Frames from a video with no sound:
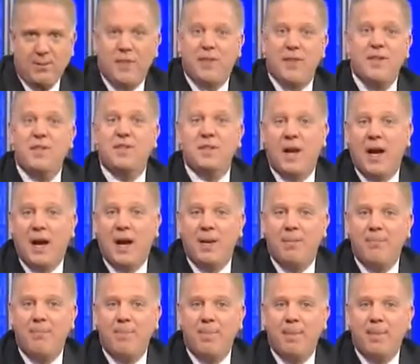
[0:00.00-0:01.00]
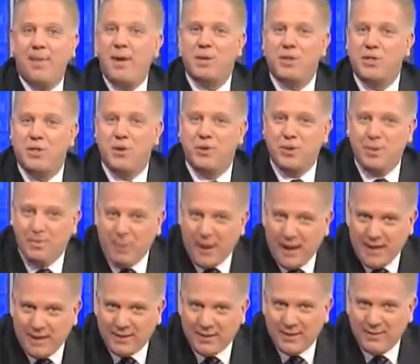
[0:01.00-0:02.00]
but this time there was no
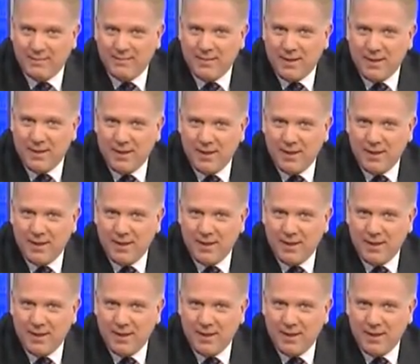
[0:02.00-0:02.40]
debate.